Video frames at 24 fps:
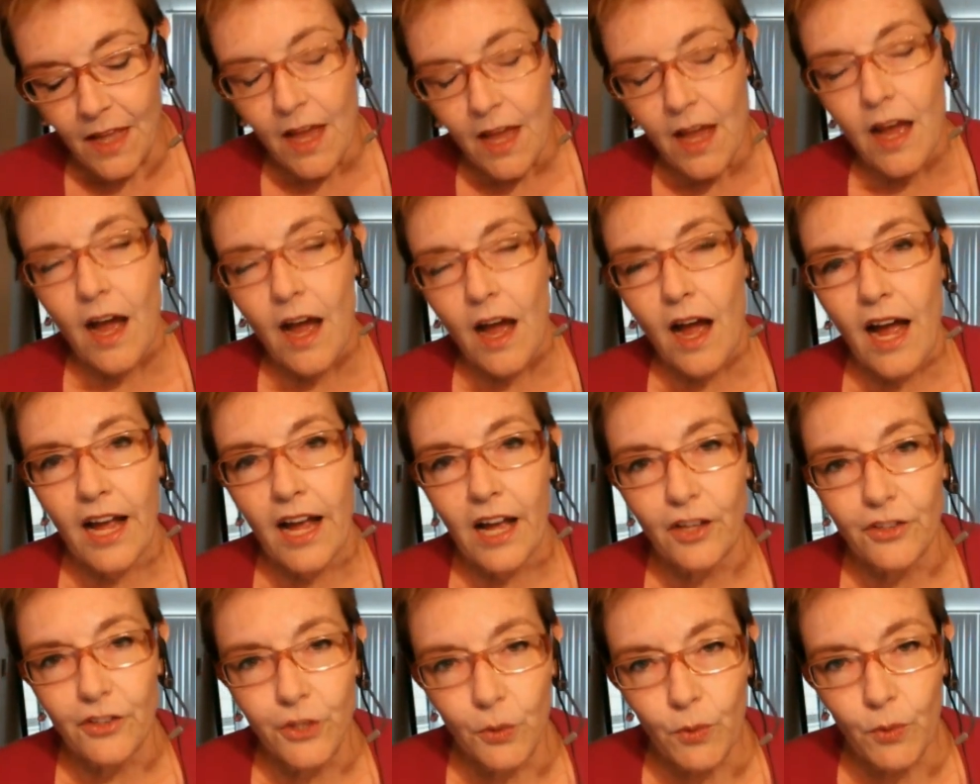I also
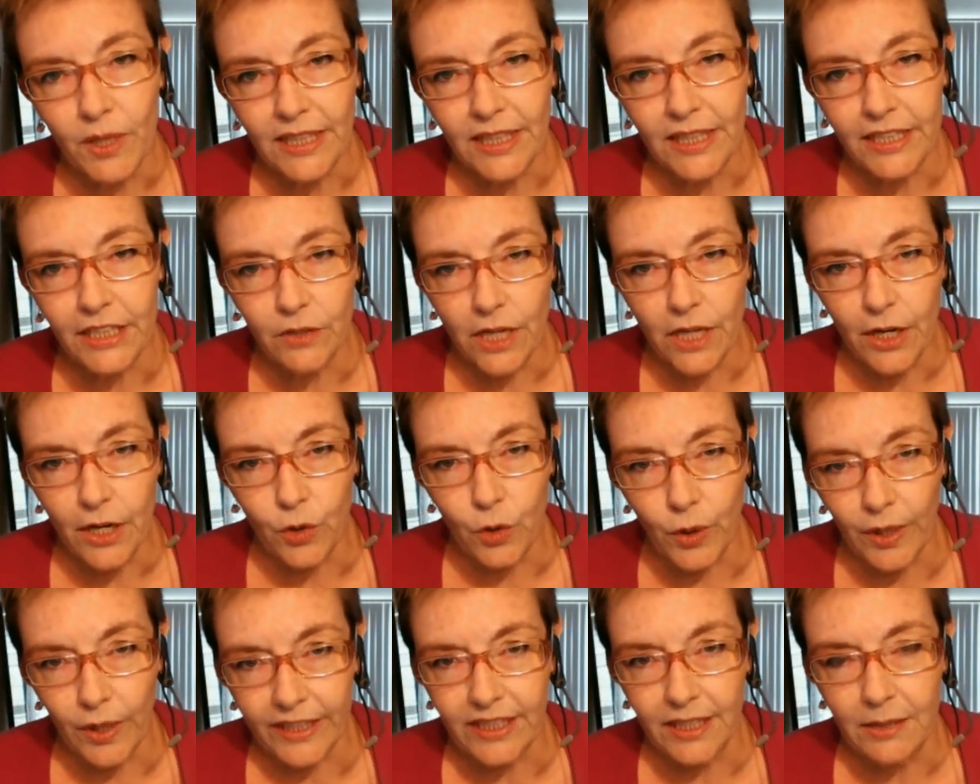want to let you know
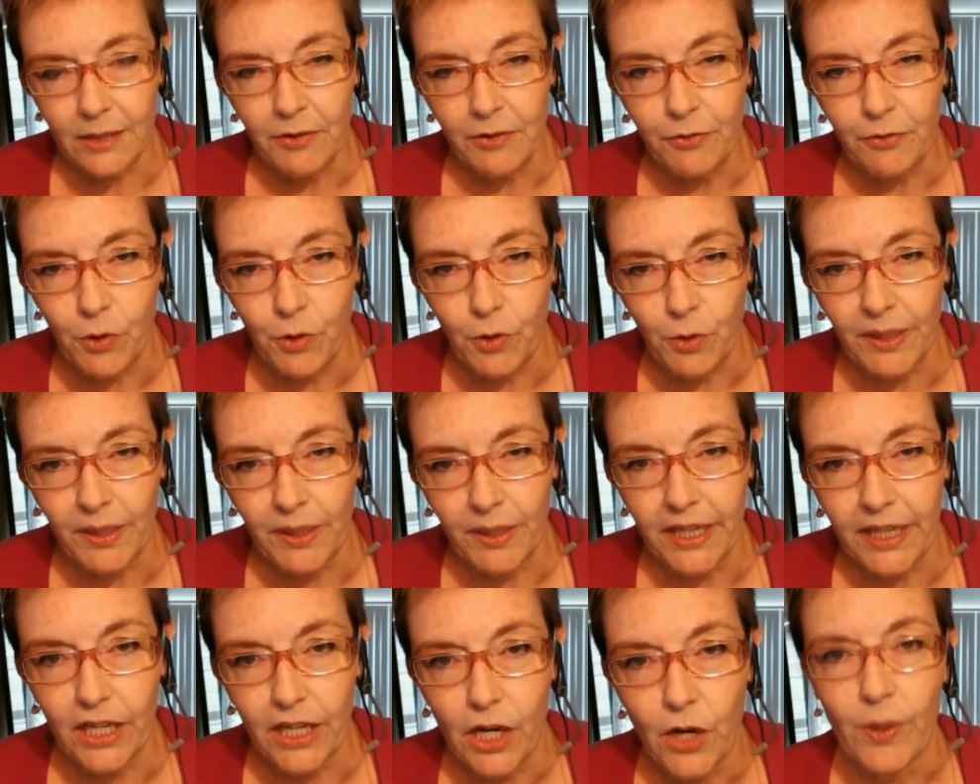quickly before we get
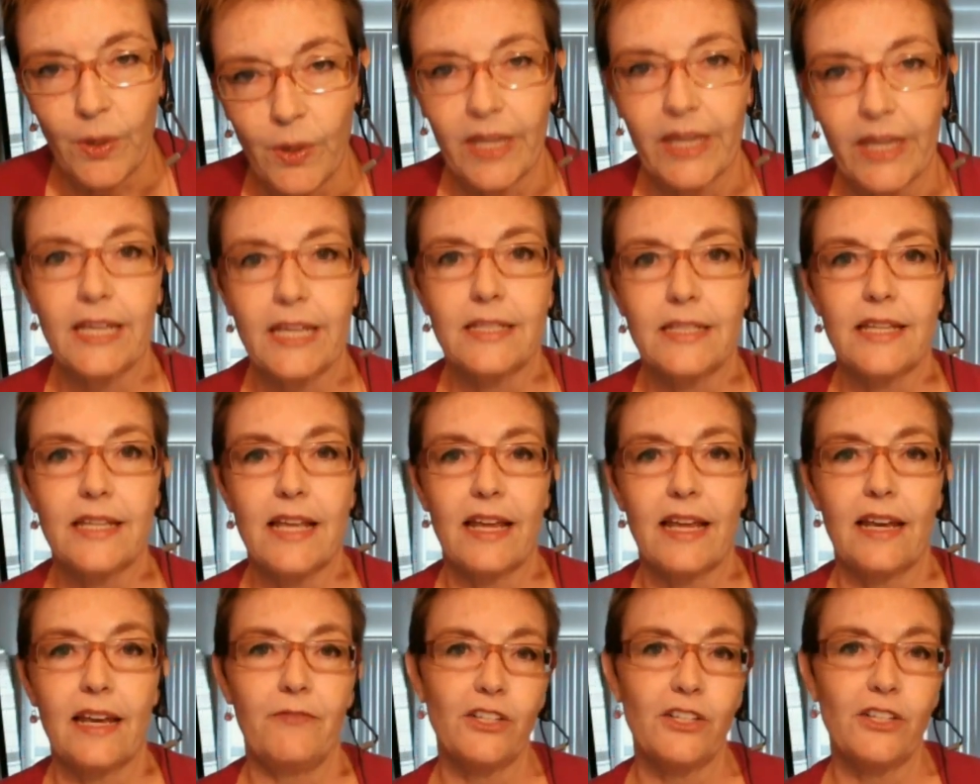going is that
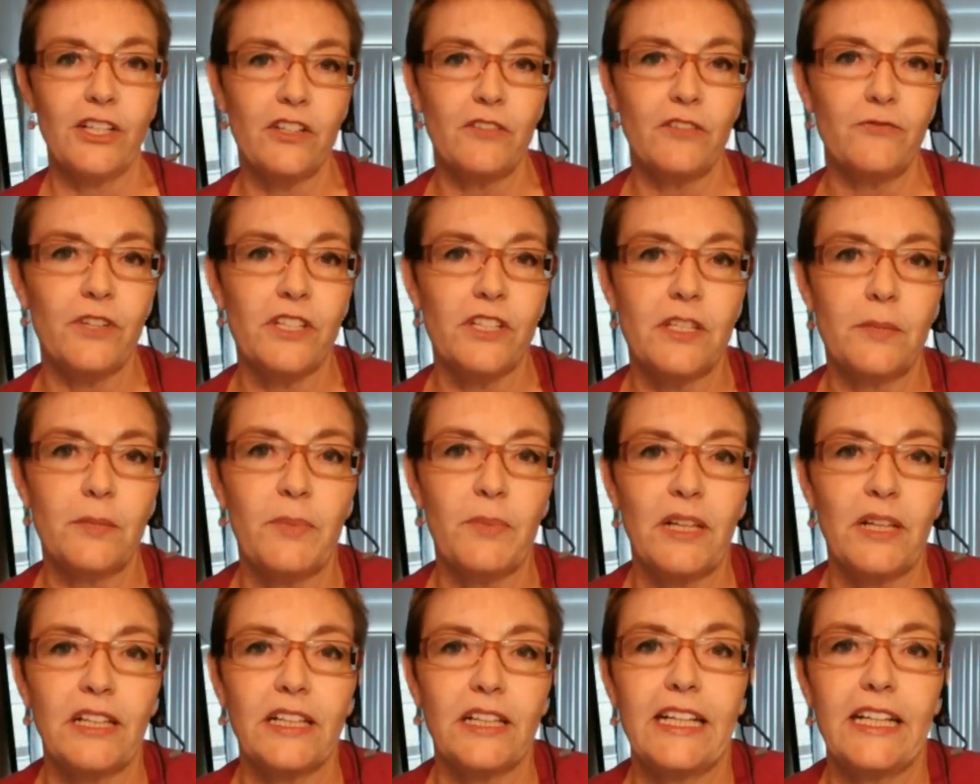Adventures in
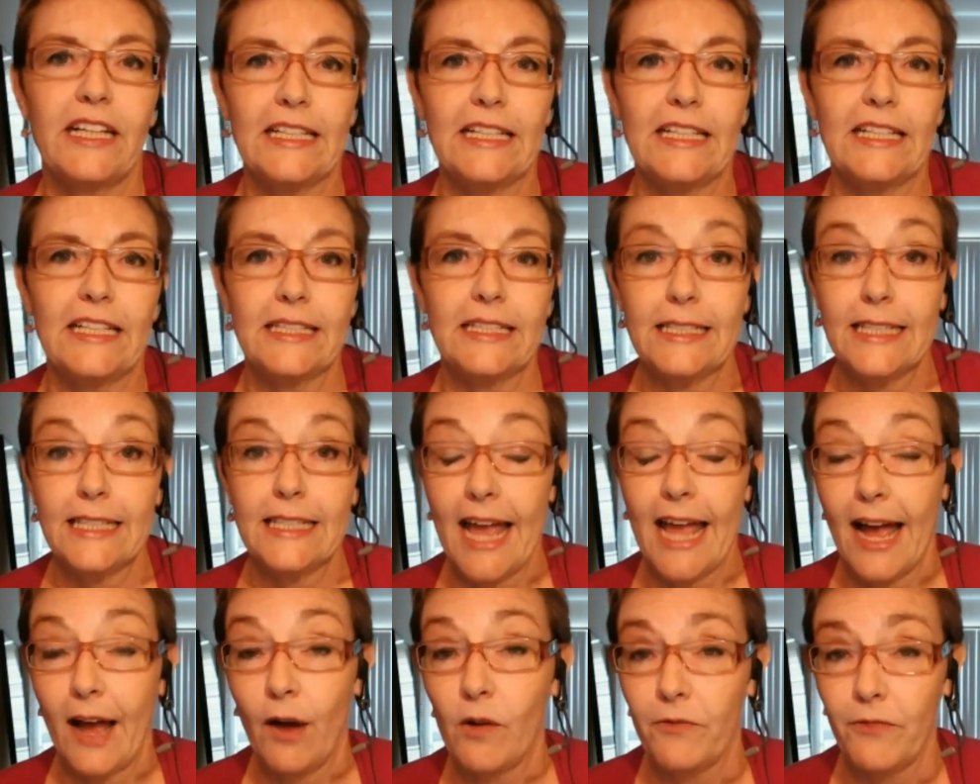Visibility is now
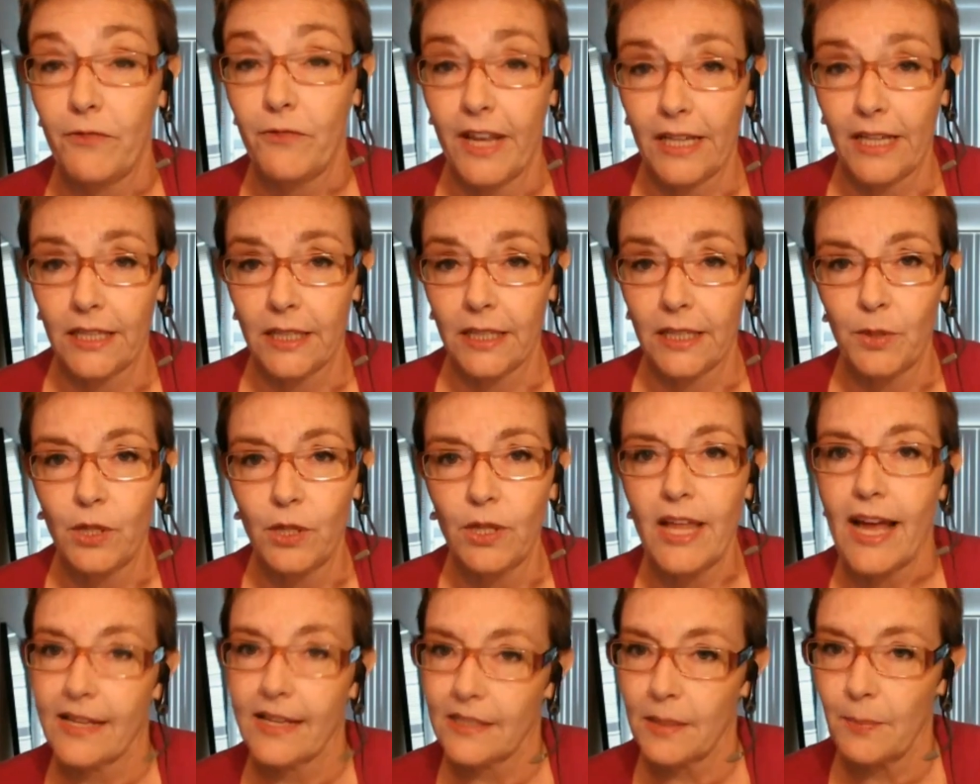available
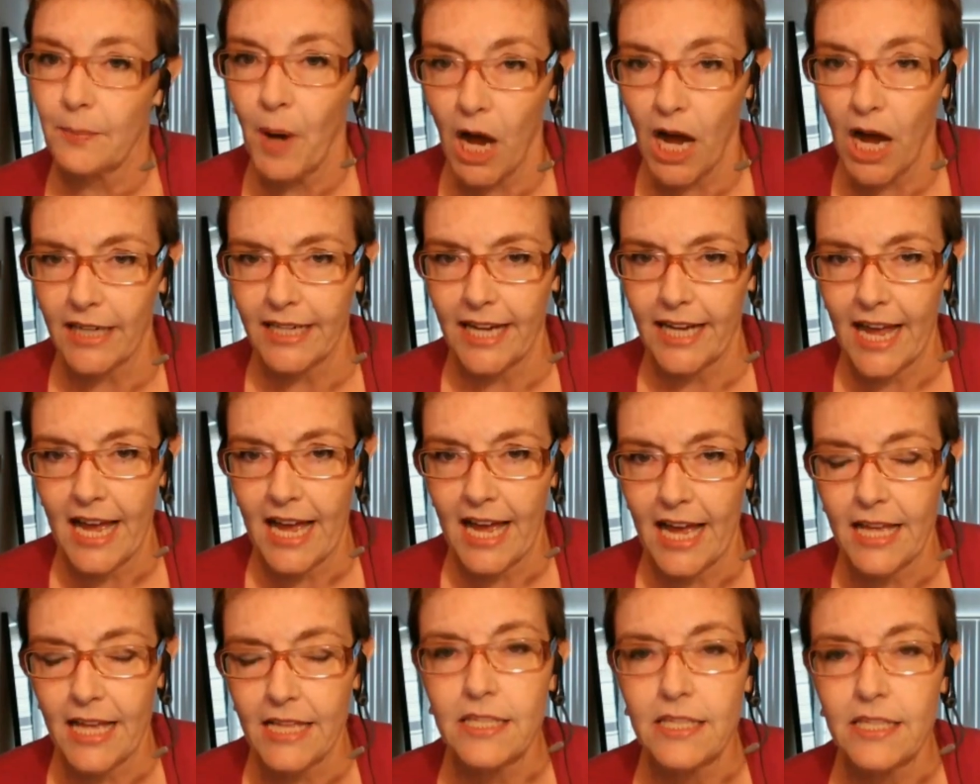as a
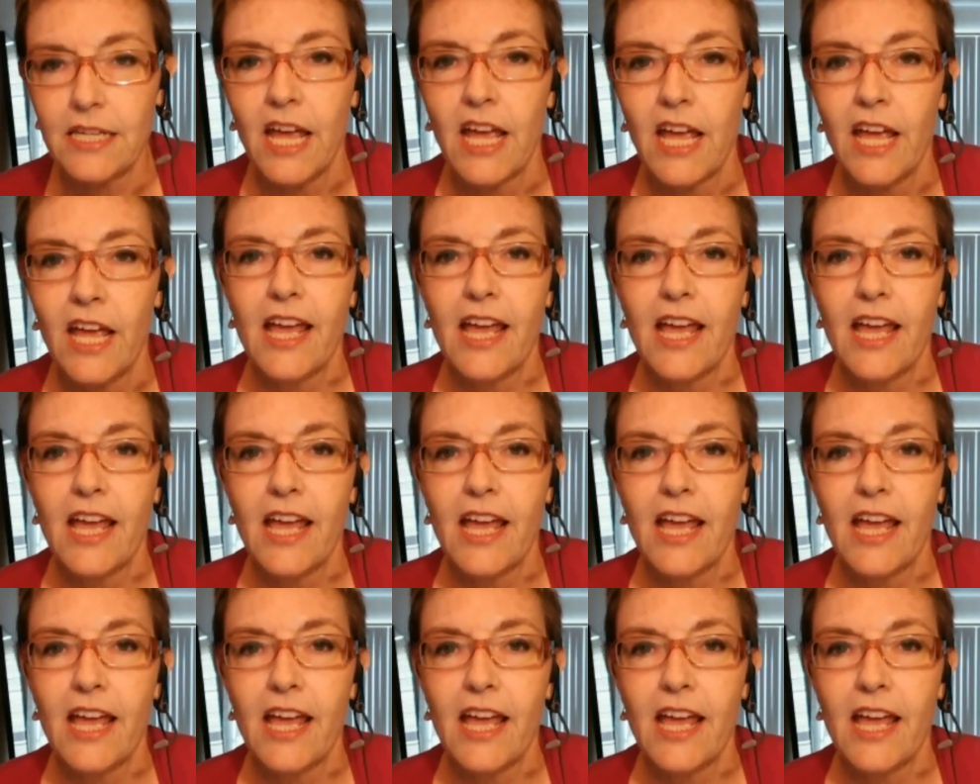podcast.